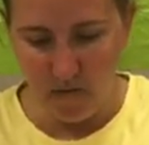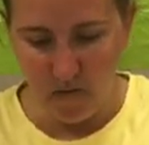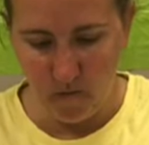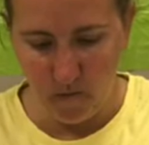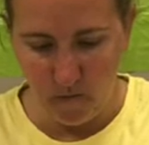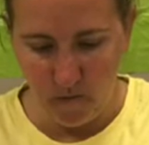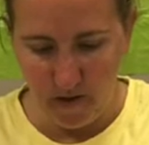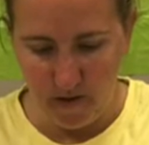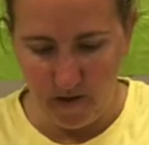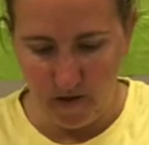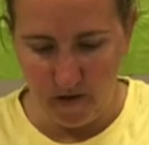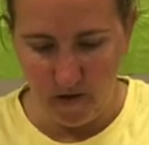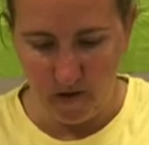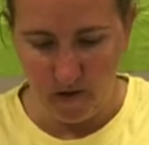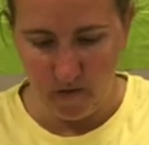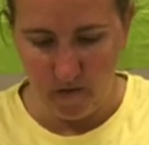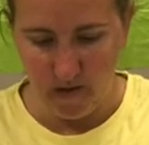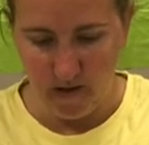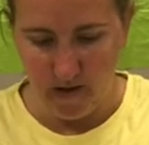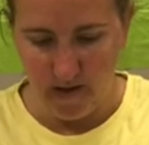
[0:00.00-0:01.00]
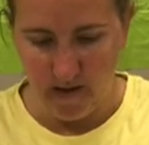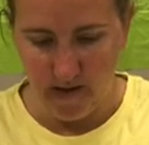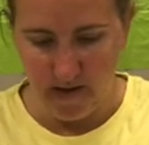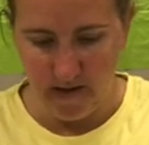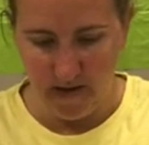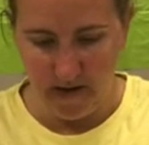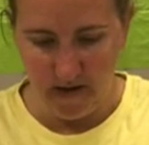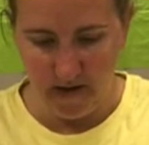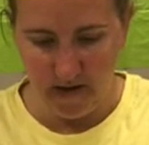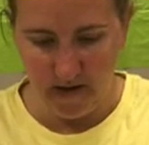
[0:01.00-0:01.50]
where you would
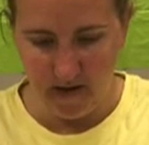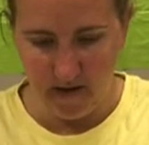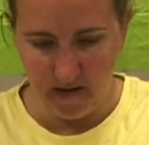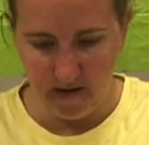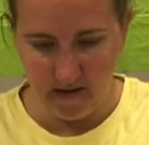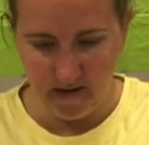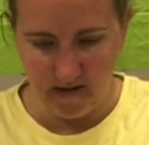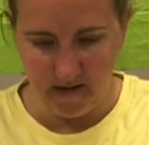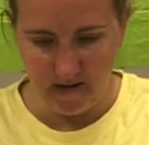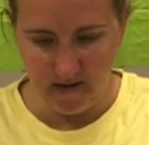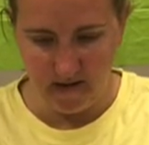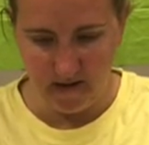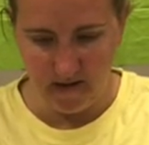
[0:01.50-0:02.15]
like it.